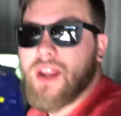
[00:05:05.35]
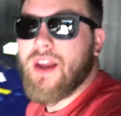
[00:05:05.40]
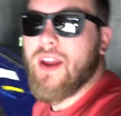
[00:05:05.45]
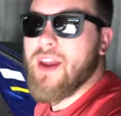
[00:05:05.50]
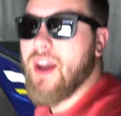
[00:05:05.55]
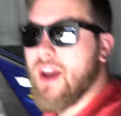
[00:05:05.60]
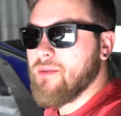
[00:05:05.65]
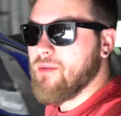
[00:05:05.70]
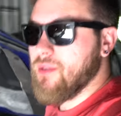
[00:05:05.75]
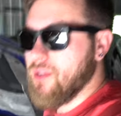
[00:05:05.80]
that I
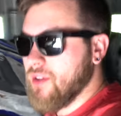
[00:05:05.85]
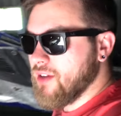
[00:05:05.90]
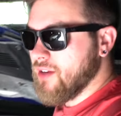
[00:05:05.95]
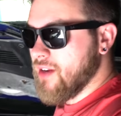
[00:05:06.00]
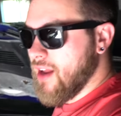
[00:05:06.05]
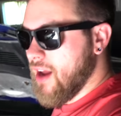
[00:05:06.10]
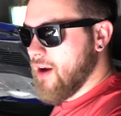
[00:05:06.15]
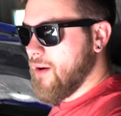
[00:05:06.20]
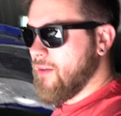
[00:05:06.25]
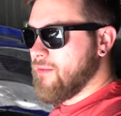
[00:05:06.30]
had with it.
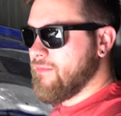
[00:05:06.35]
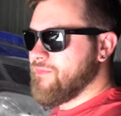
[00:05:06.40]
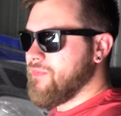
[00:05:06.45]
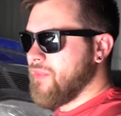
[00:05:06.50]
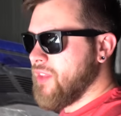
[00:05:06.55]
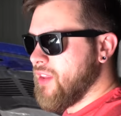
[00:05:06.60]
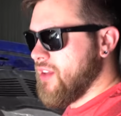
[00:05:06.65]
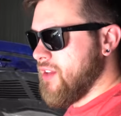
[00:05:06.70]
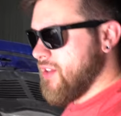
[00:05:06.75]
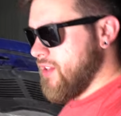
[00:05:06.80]
Now,
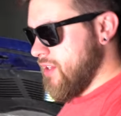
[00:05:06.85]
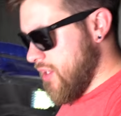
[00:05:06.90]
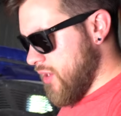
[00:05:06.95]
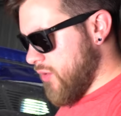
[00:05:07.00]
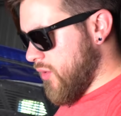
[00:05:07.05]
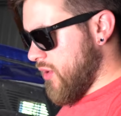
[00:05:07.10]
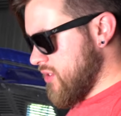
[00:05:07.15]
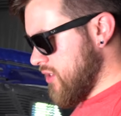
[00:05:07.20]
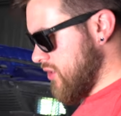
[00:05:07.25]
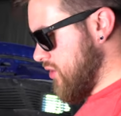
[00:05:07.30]
it
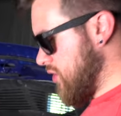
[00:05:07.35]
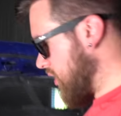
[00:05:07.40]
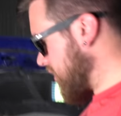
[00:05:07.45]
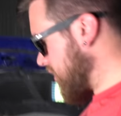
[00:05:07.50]
wasn't